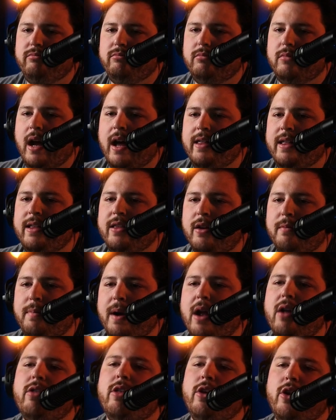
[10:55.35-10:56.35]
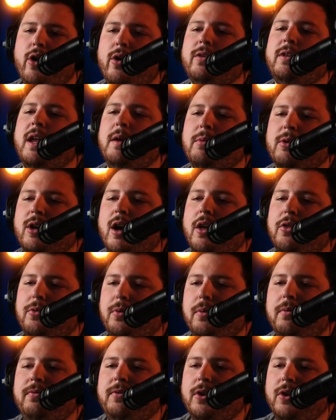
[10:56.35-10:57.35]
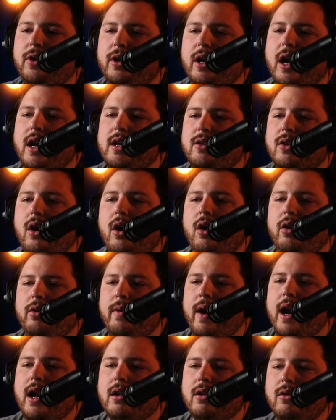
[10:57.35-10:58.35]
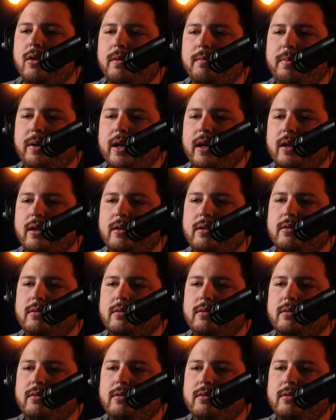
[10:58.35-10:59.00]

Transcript: I think they're better than Earthkeeper, Cutthroat, Fury, Icecaller, Radical, and Pit.